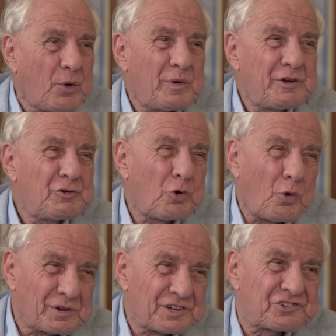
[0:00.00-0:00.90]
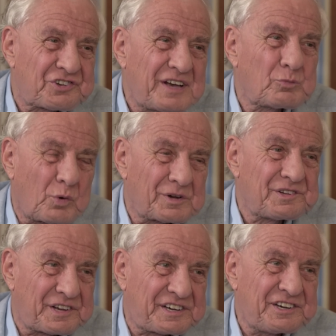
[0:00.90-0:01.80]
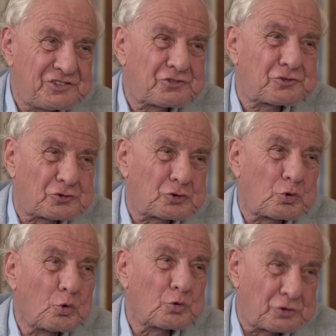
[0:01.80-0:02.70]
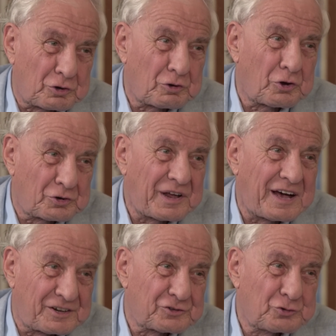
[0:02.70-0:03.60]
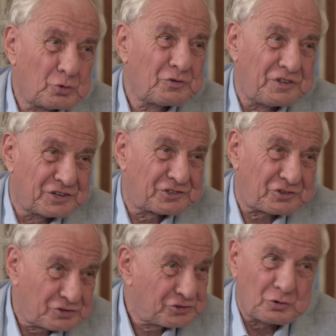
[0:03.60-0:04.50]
we ought to send one of the kids to school to learn how to do this, because